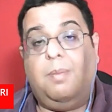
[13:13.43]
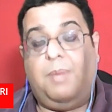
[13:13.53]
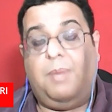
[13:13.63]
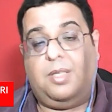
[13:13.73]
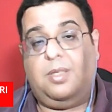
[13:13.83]

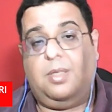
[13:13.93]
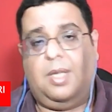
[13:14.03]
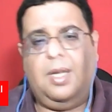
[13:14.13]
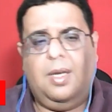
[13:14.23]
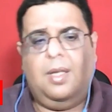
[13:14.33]
place,
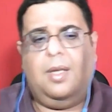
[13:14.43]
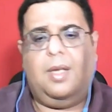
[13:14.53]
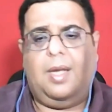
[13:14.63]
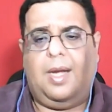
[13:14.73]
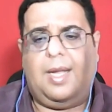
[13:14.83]
right?
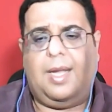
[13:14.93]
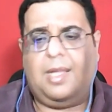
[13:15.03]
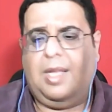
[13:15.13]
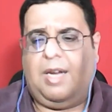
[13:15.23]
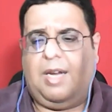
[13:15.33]
And I
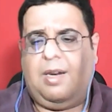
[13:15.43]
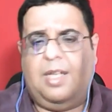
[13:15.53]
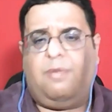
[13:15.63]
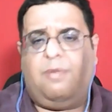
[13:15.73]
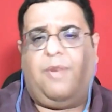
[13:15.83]
think that
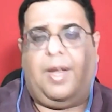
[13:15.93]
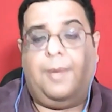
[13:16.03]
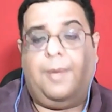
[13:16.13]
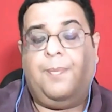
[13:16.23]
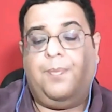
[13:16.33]
is fine.